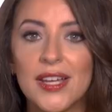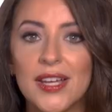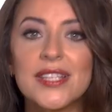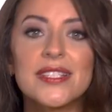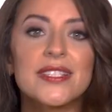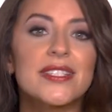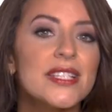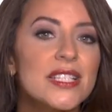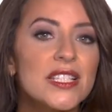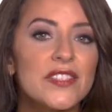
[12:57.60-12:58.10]

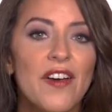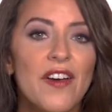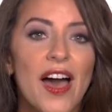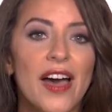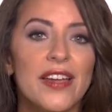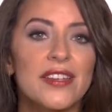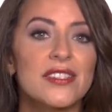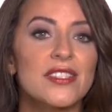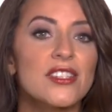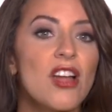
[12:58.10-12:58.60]
Since
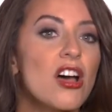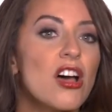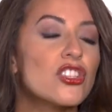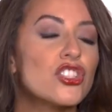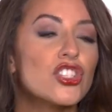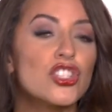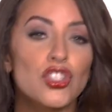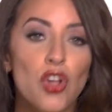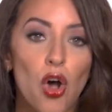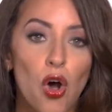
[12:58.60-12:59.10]
fat does not
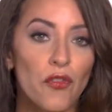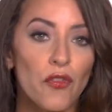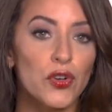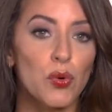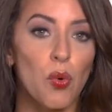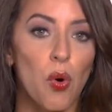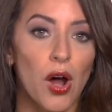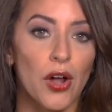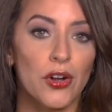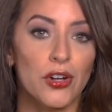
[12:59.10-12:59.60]
dissolve in
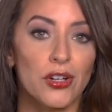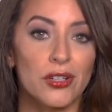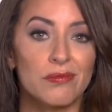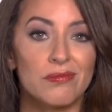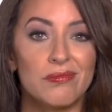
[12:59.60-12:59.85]
water